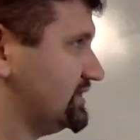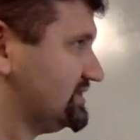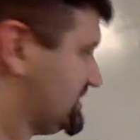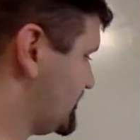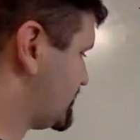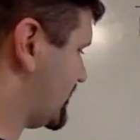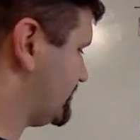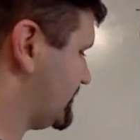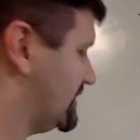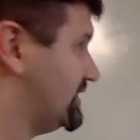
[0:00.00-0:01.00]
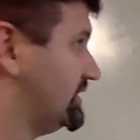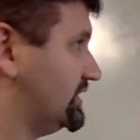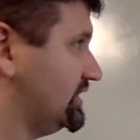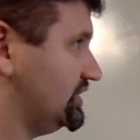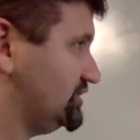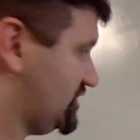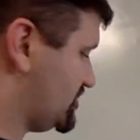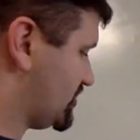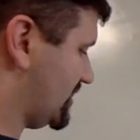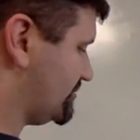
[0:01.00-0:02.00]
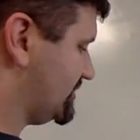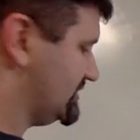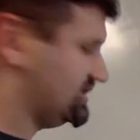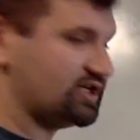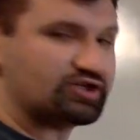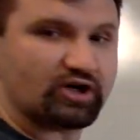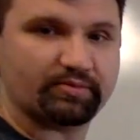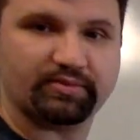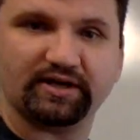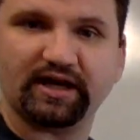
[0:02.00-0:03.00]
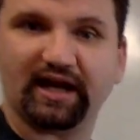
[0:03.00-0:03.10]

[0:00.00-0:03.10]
C sharp, G sharp, D sharp,